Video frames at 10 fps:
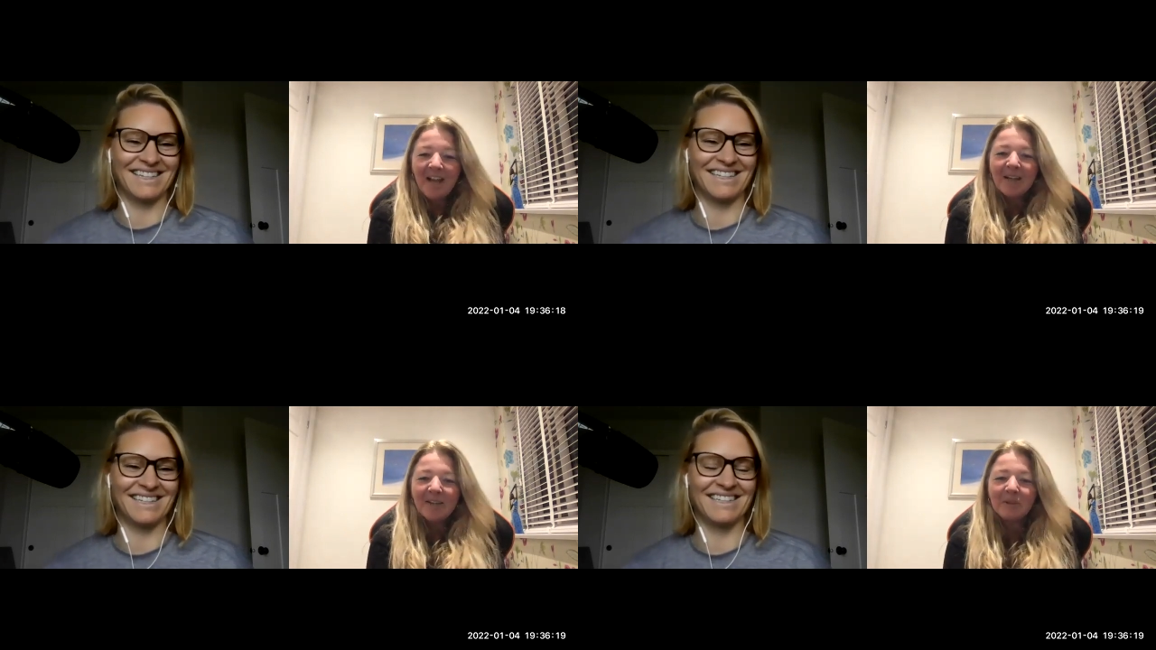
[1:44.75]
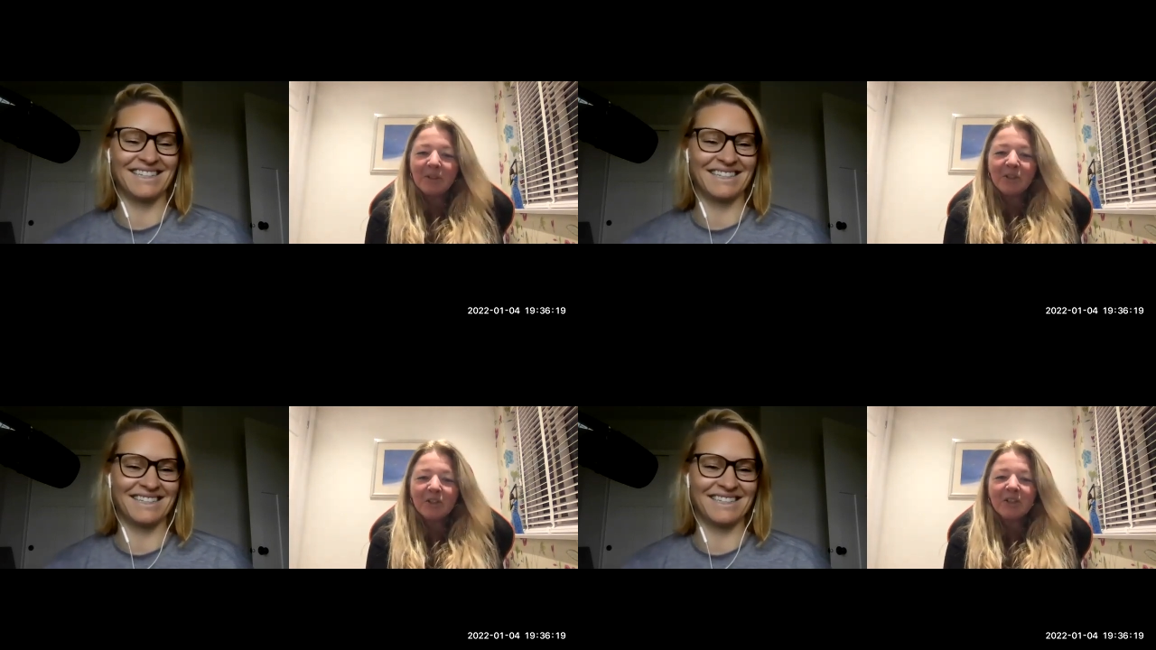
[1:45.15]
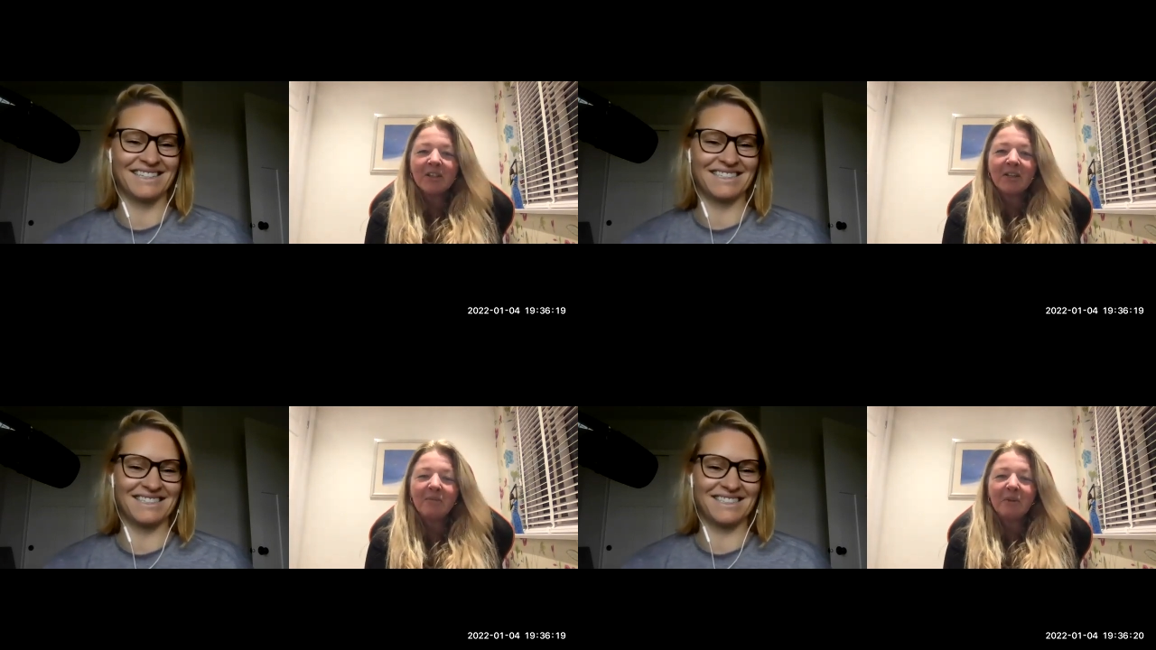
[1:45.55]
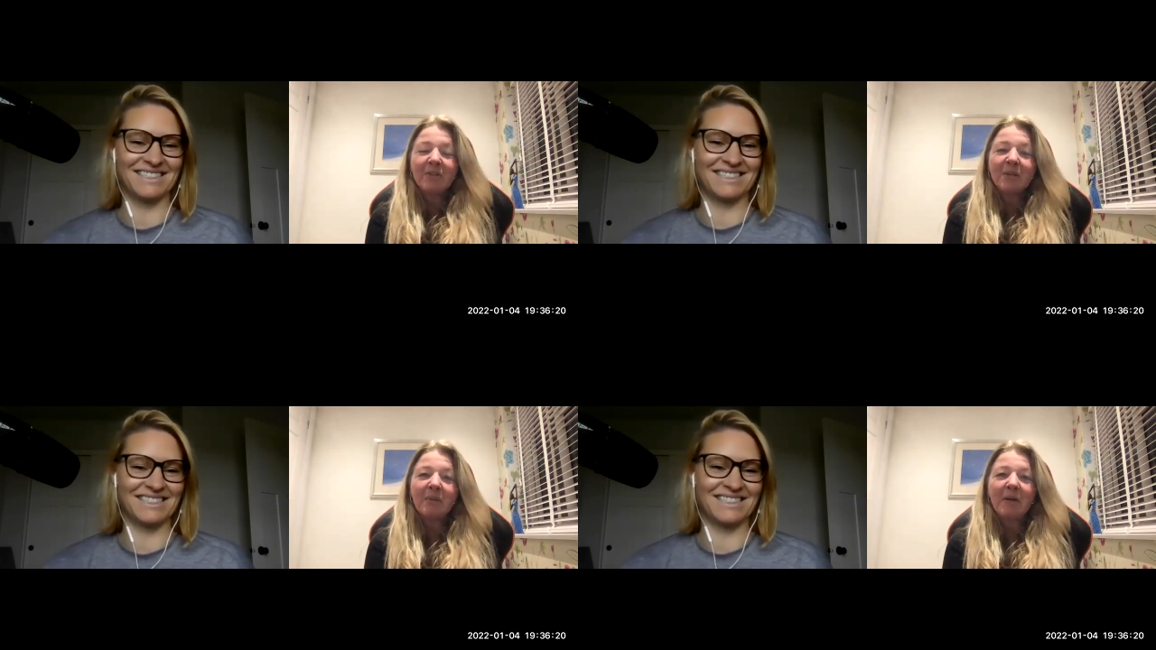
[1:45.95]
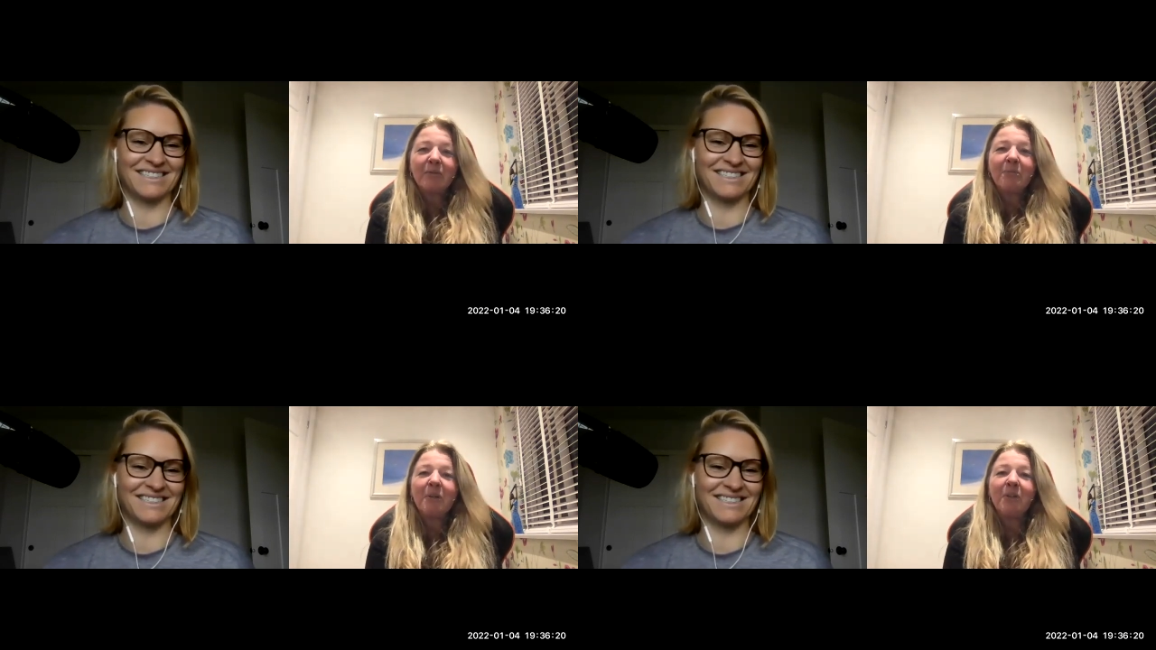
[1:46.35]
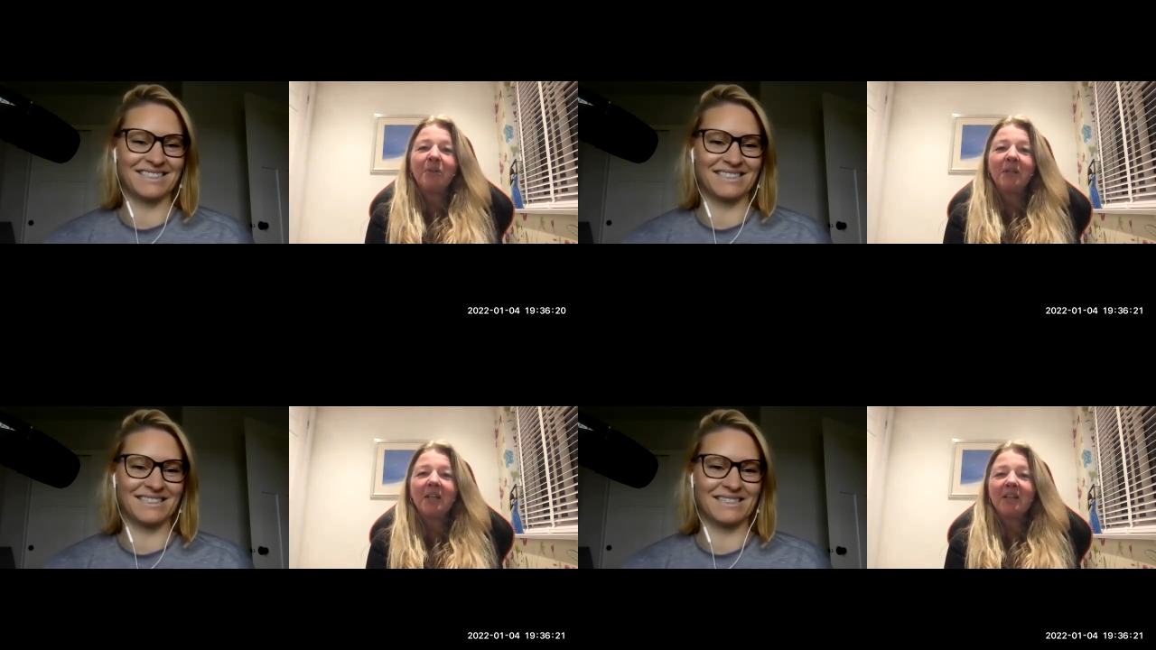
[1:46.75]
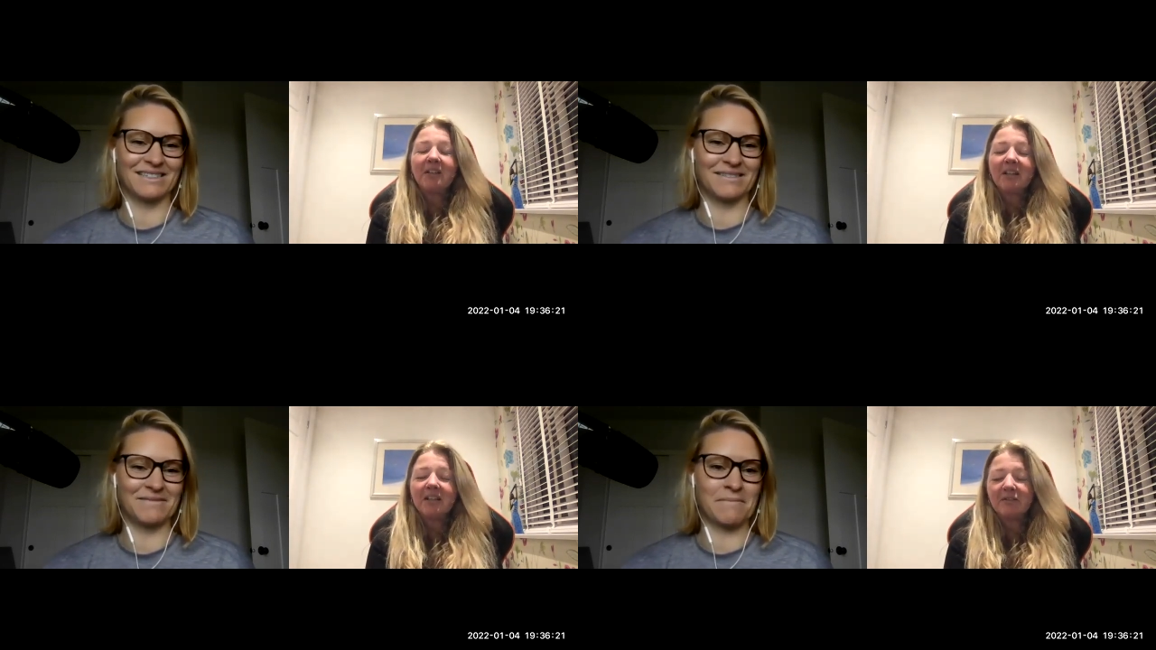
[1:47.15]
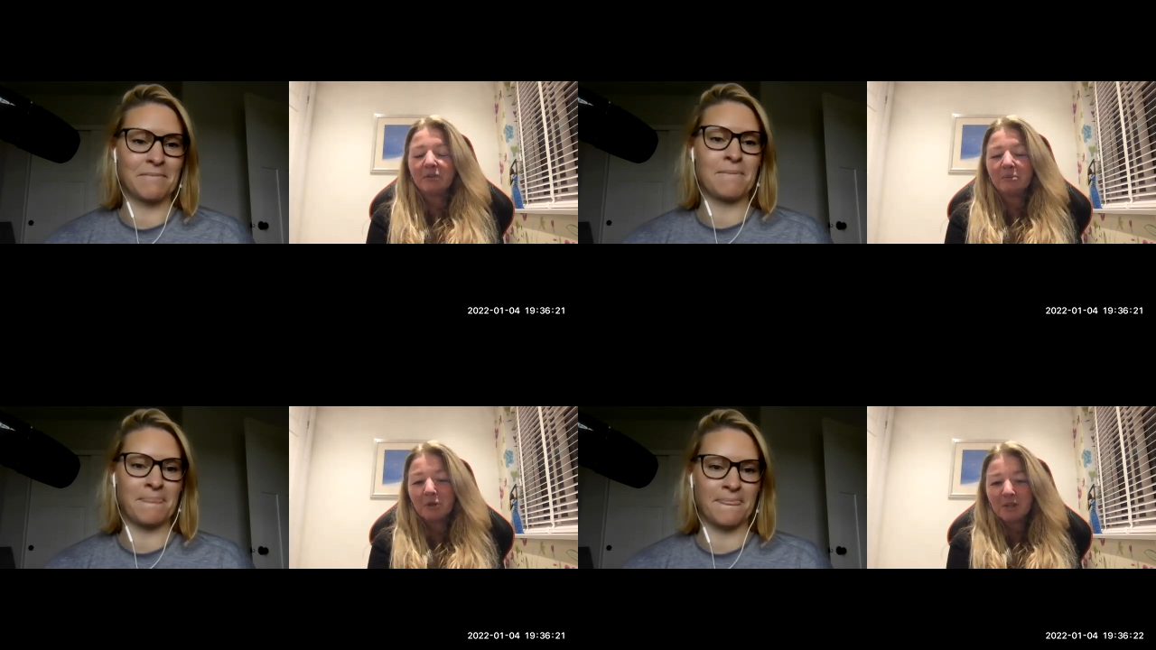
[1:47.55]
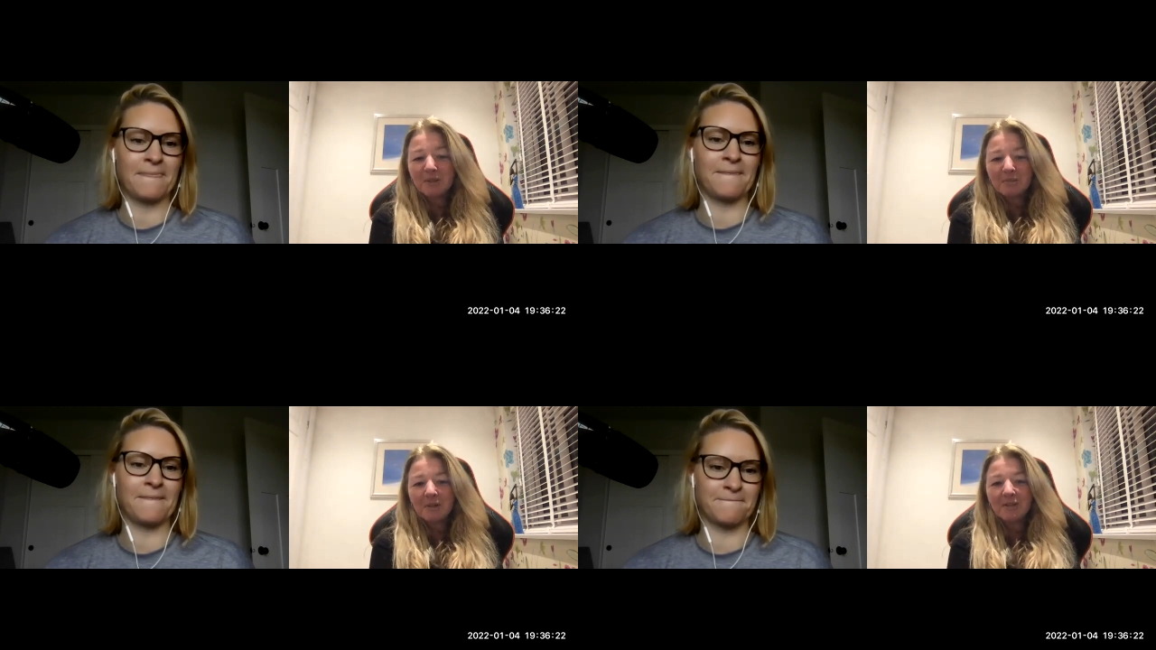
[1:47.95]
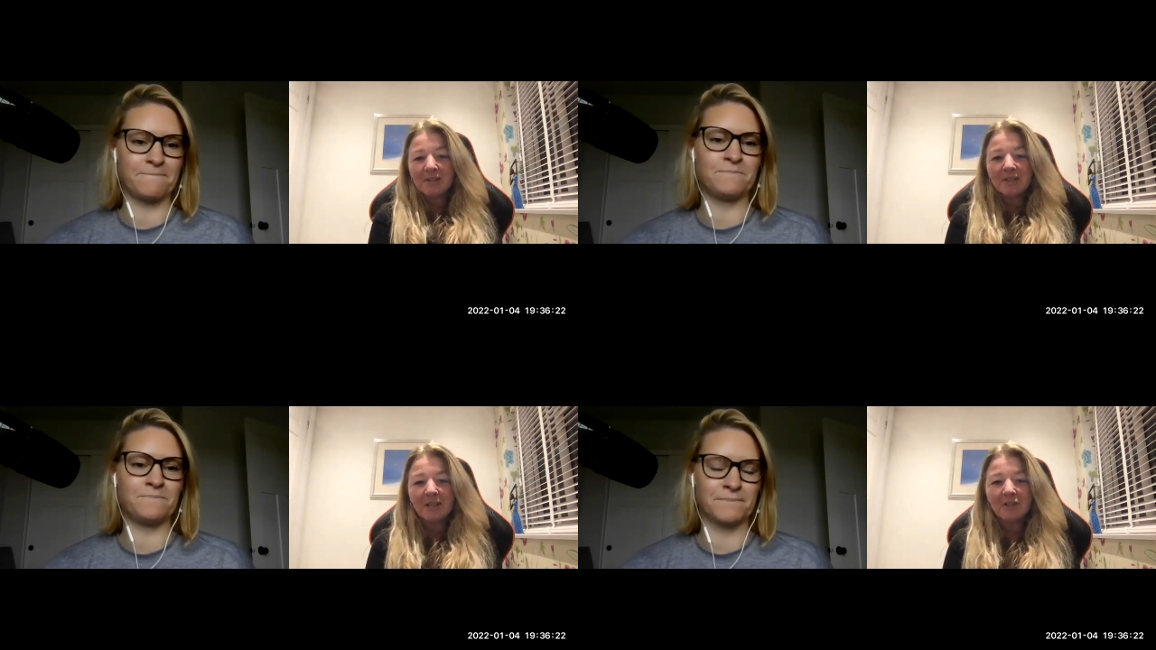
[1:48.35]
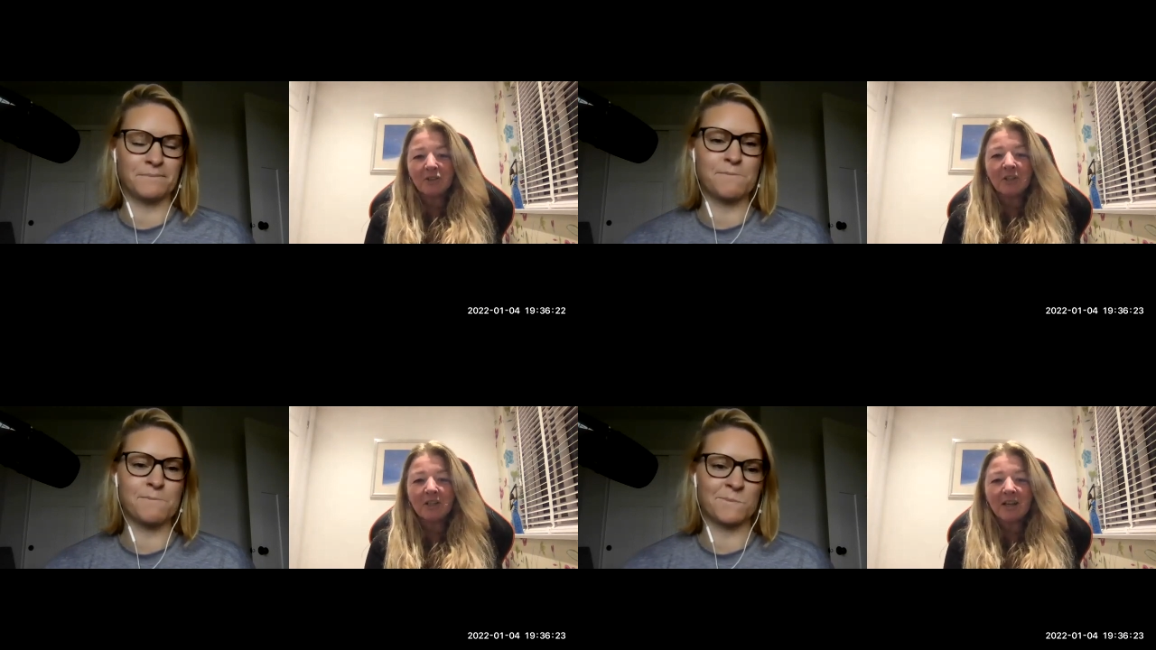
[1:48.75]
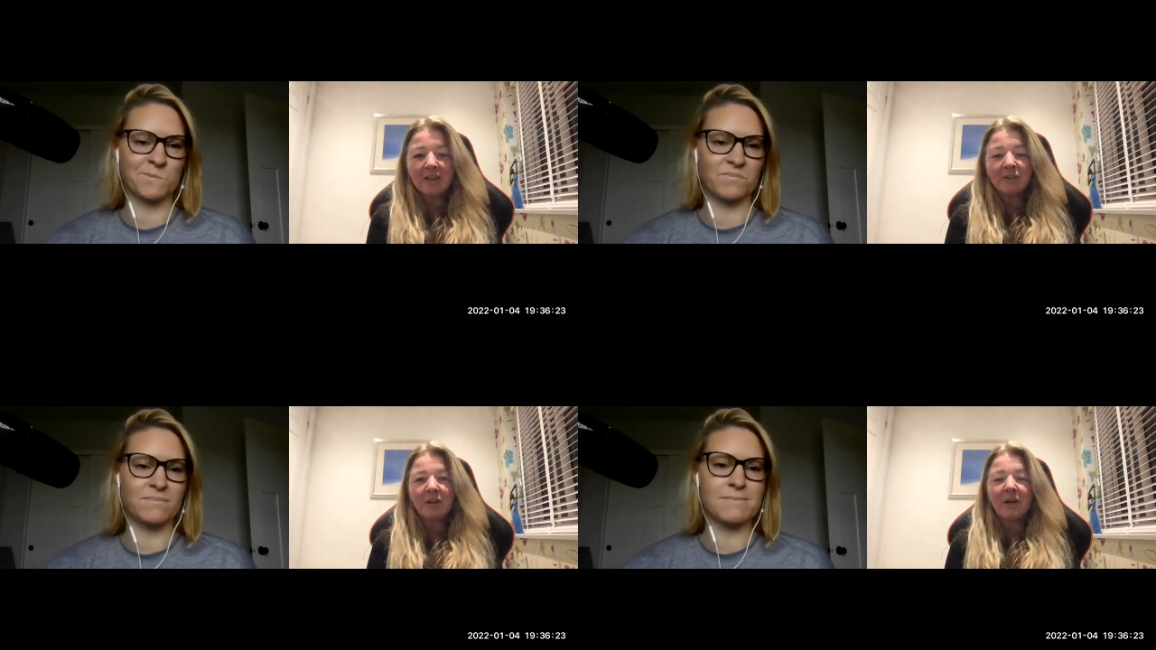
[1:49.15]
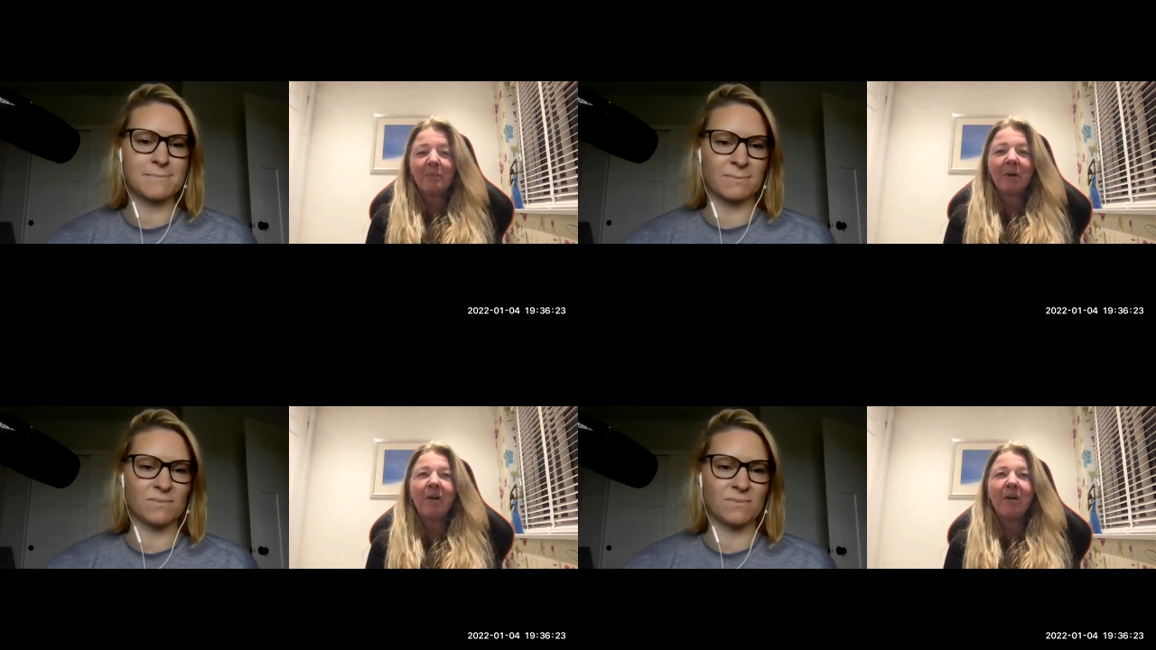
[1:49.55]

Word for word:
Speaker 1: And we're just um, obviously back from the new year and from Christmas and, and chilling out time.